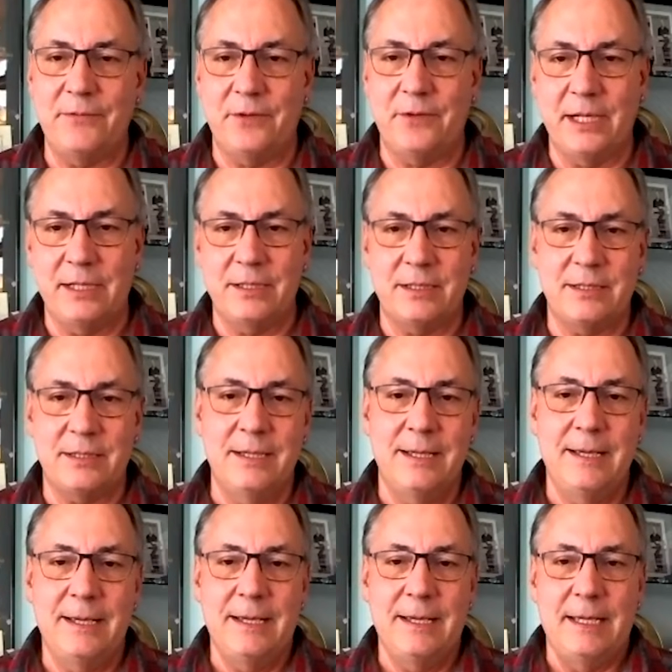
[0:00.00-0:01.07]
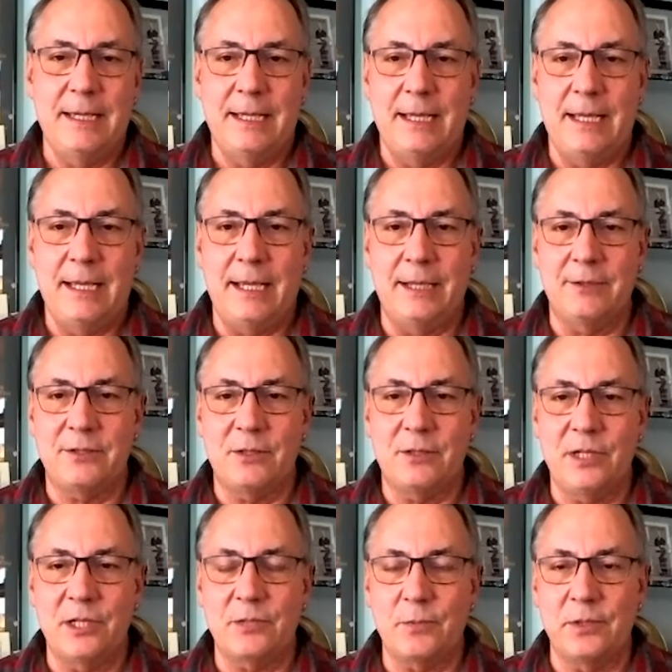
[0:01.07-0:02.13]
friends. And so we
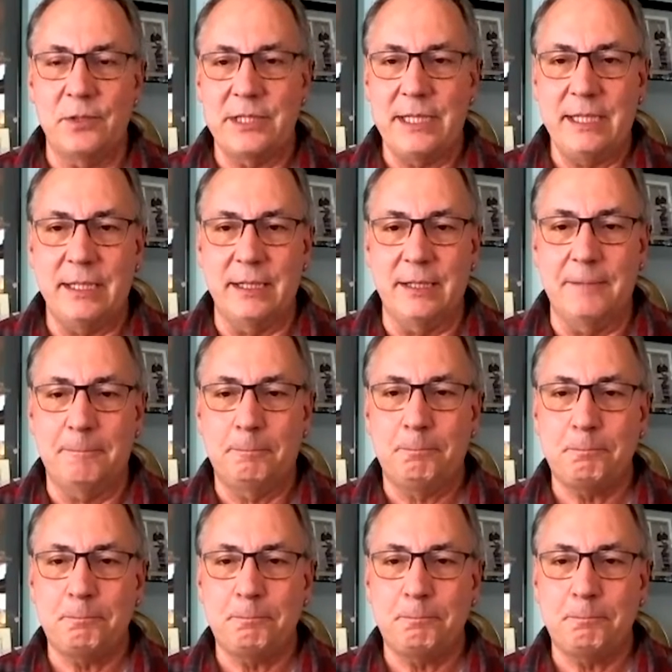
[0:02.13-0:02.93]
just proceeded.